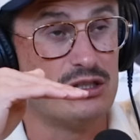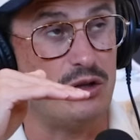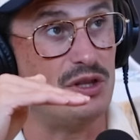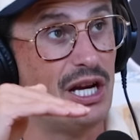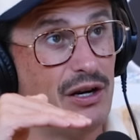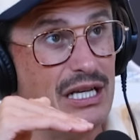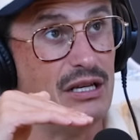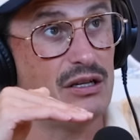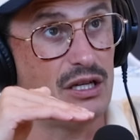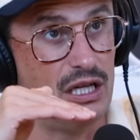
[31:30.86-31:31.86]
So they're
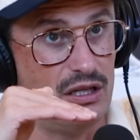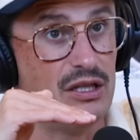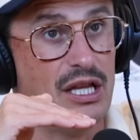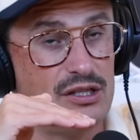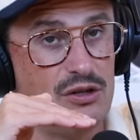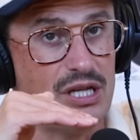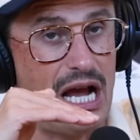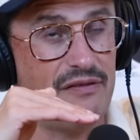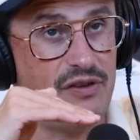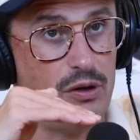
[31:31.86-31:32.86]
in, let's use
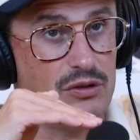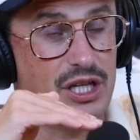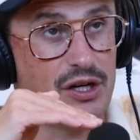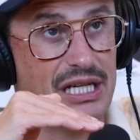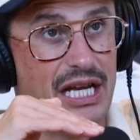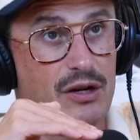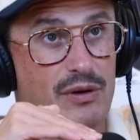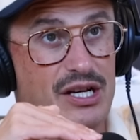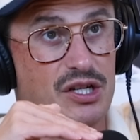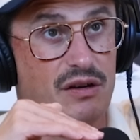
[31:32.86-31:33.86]
iPhone, they're in
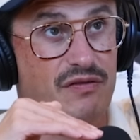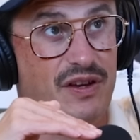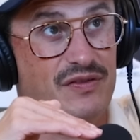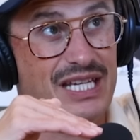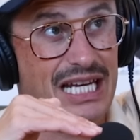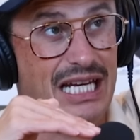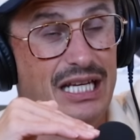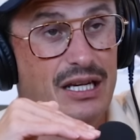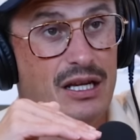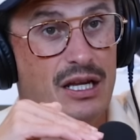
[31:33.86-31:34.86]
iteration
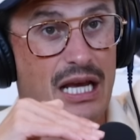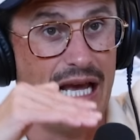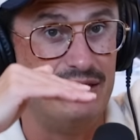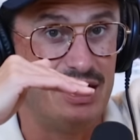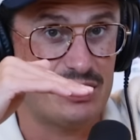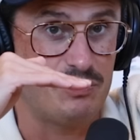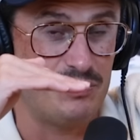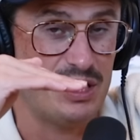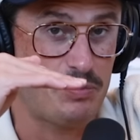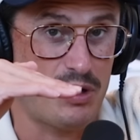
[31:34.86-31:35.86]
15 and this
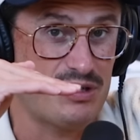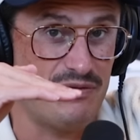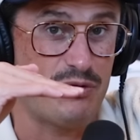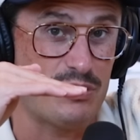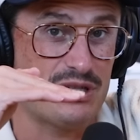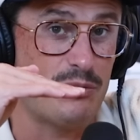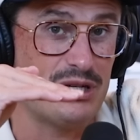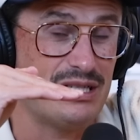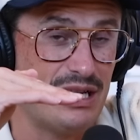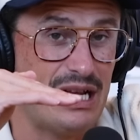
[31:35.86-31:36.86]
this person for some
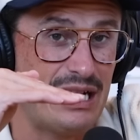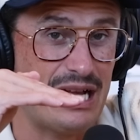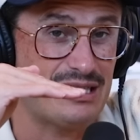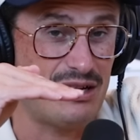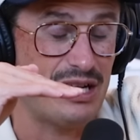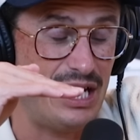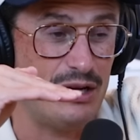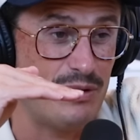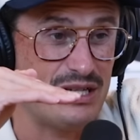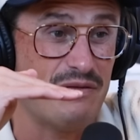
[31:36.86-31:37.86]
reason got stuck at
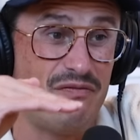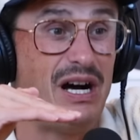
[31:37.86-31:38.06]
iteration